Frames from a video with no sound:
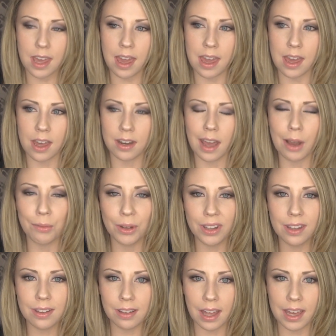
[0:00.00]
and I
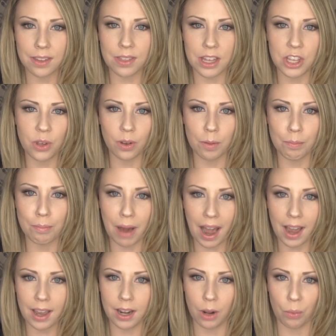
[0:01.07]
really like that you can
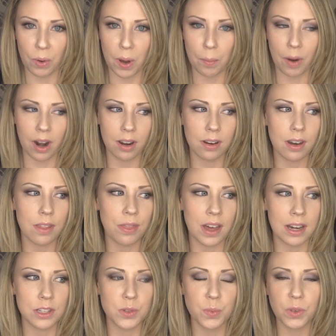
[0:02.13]
buy it at Walmart,
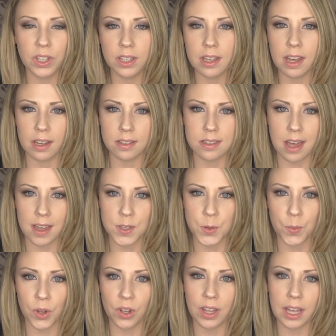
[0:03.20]
that it's really
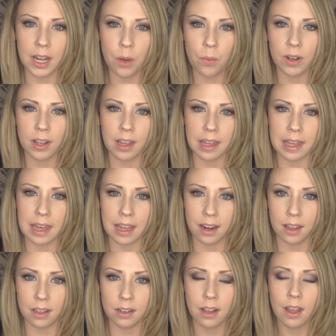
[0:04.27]
accessible, anyone can get
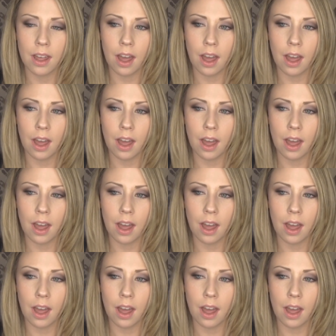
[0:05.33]
it.